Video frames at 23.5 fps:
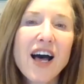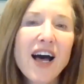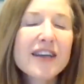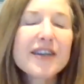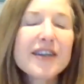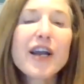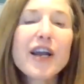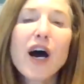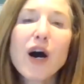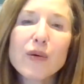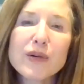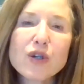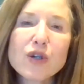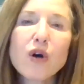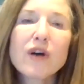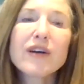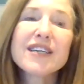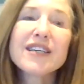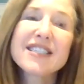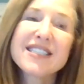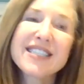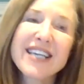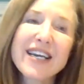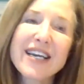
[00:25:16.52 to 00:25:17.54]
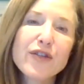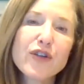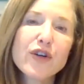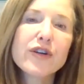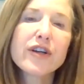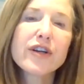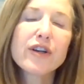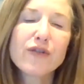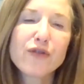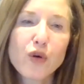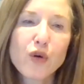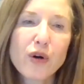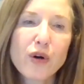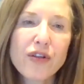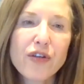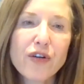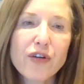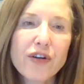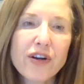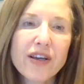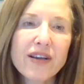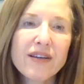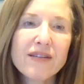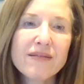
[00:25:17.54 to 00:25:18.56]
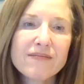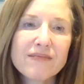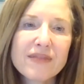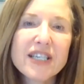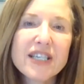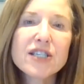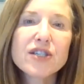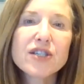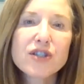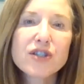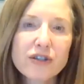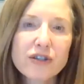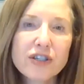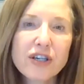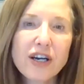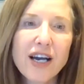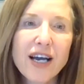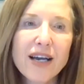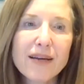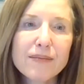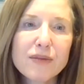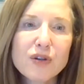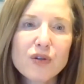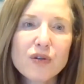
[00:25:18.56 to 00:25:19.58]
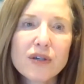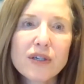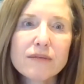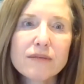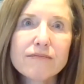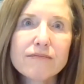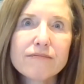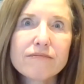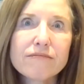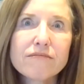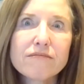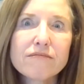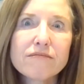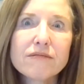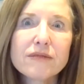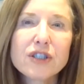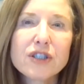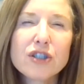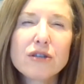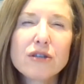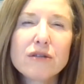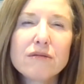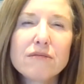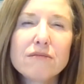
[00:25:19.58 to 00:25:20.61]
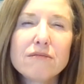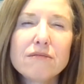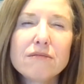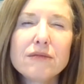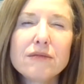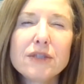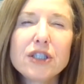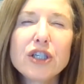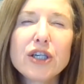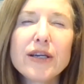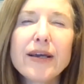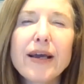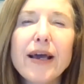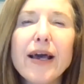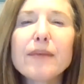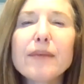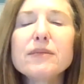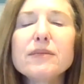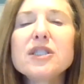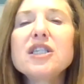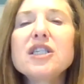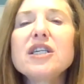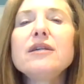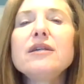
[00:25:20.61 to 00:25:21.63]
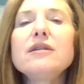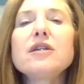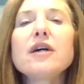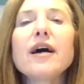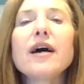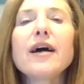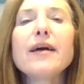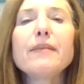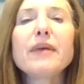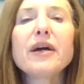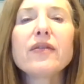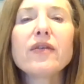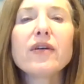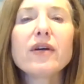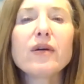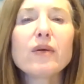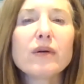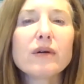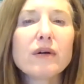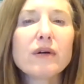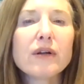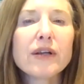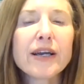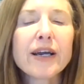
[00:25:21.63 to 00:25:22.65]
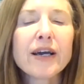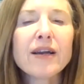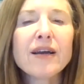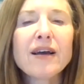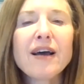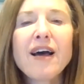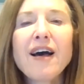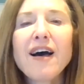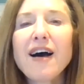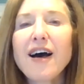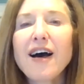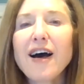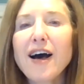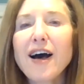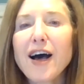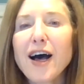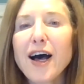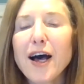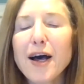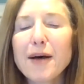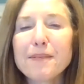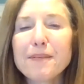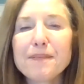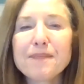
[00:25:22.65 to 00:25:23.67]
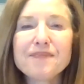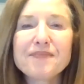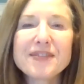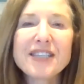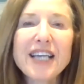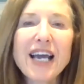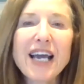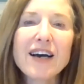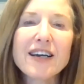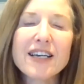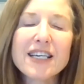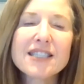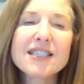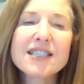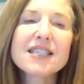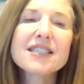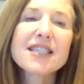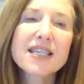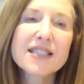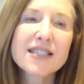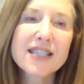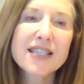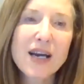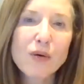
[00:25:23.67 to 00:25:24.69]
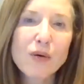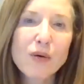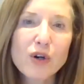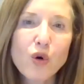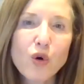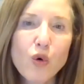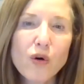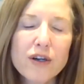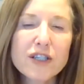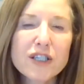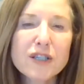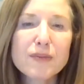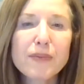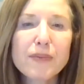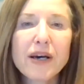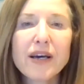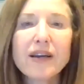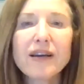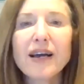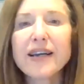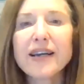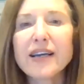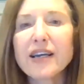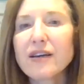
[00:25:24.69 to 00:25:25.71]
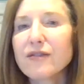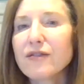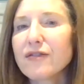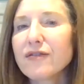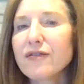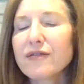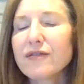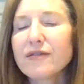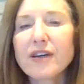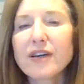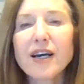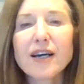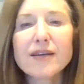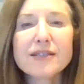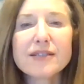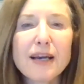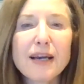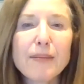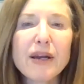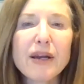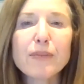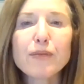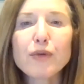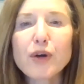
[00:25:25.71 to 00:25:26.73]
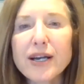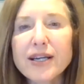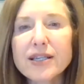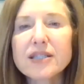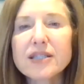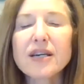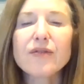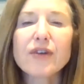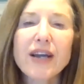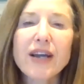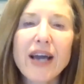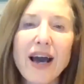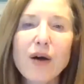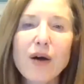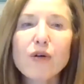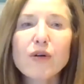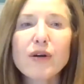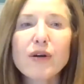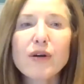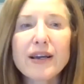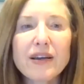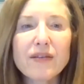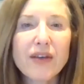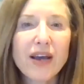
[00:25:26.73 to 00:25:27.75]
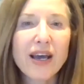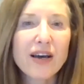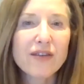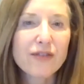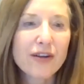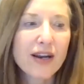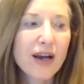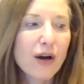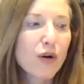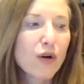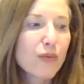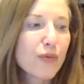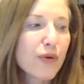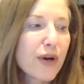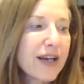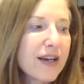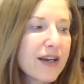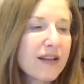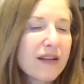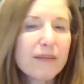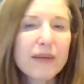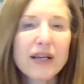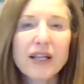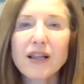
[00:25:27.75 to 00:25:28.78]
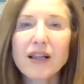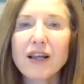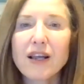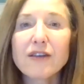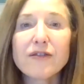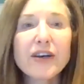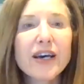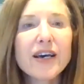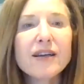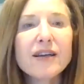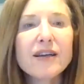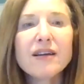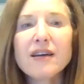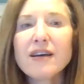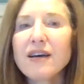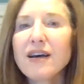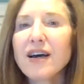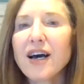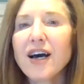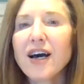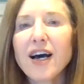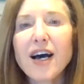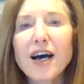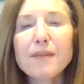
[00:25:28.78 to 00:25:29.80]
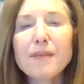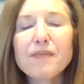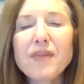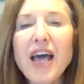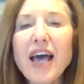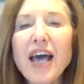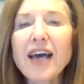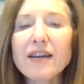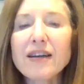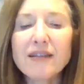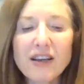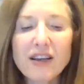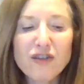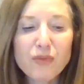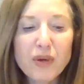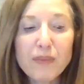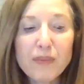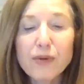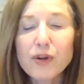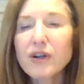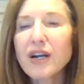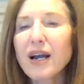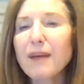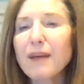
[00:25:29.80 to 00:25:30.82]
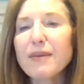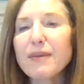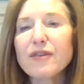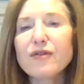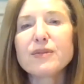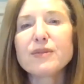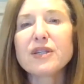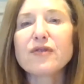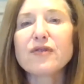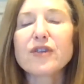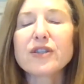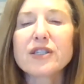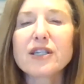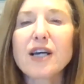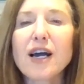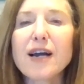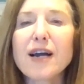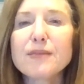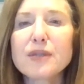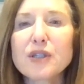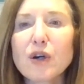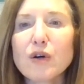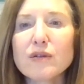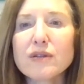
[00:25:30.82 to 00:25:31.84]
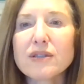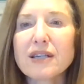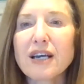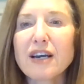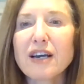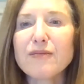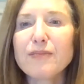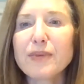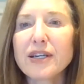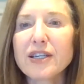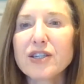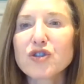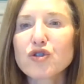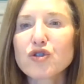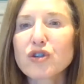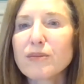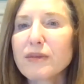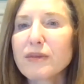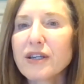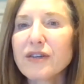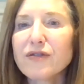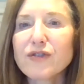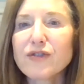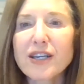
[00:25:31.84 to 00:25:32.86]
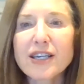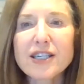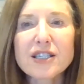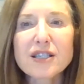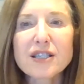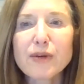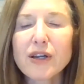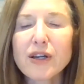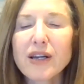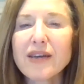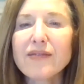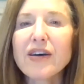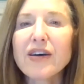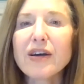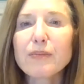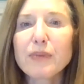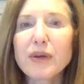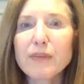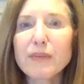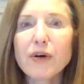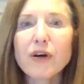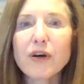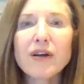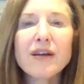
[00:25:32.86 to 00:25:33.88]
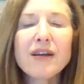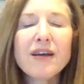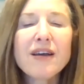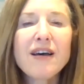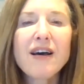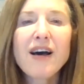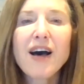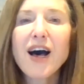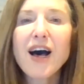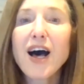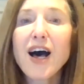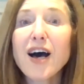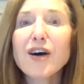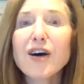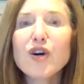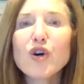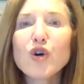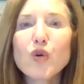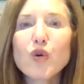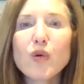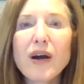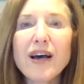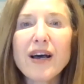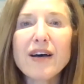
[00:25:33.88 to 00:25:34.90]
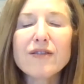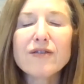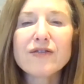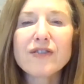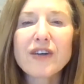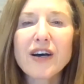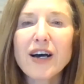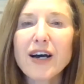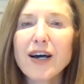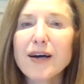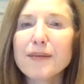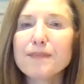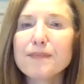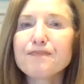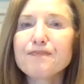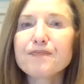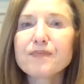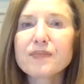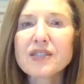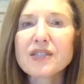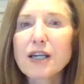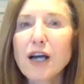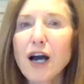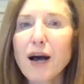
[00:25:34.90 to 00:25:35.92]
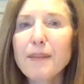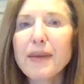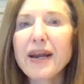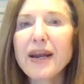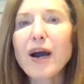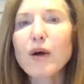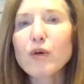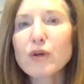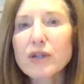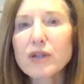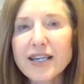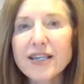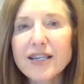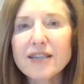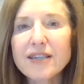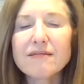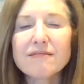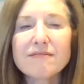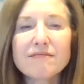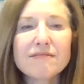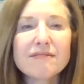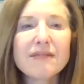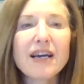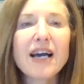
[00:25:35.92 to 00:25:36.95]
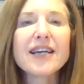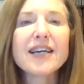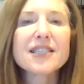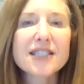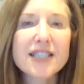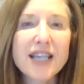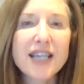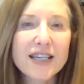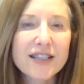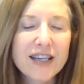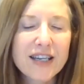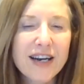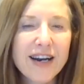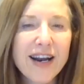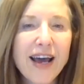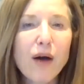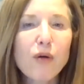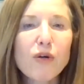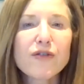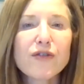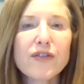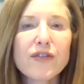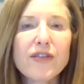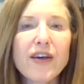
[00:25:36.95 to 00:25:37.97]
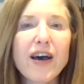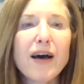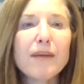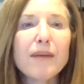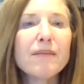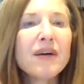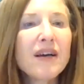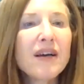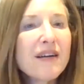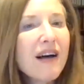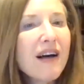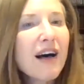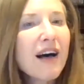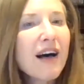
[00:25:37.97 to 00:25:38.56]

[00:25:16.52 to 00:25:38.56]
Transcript: no, it's 8:30 to 4:30 Eastern time, or GMT time, I think we're calling it. Yeah, it's a 6-hour course, but I give 10-minute breaks every hour. I give a half an hour break in the middle of it. And if people are coming from different time zones, I've been extremely flexible. I've had people who have come an hour late. I extended an hour for them.